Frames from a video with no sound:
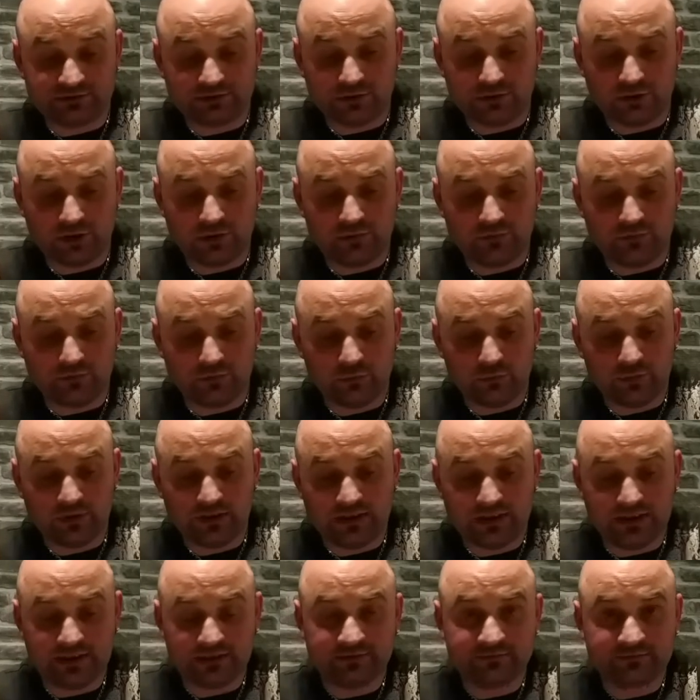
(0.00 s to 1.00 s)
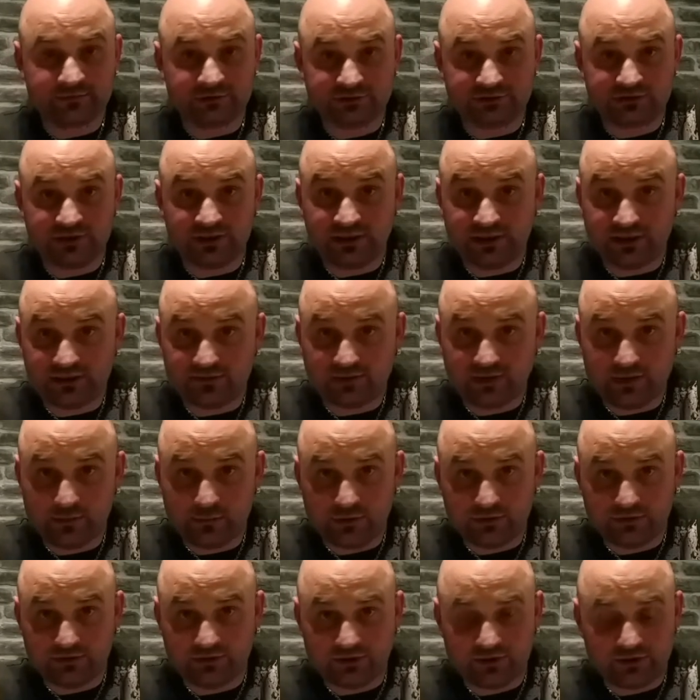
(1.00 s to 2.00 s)
I'll go through them again just in case they
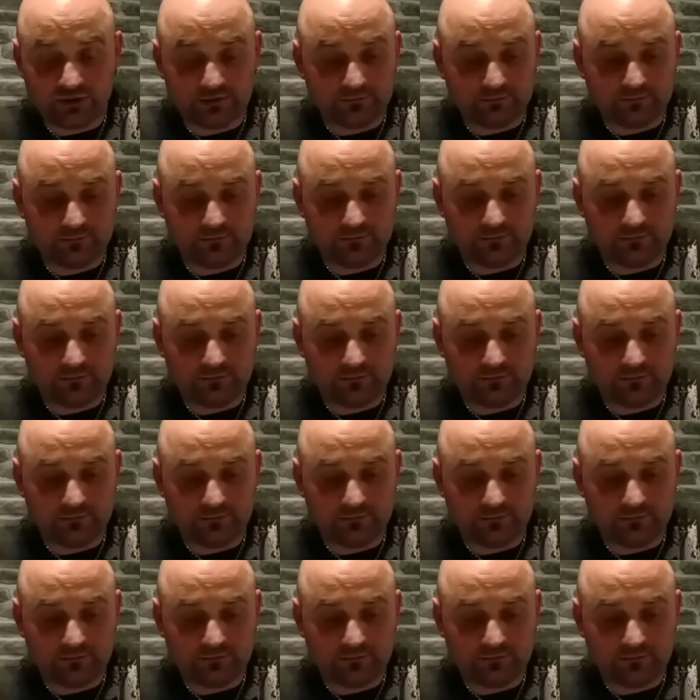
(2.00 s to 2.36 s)
missed it.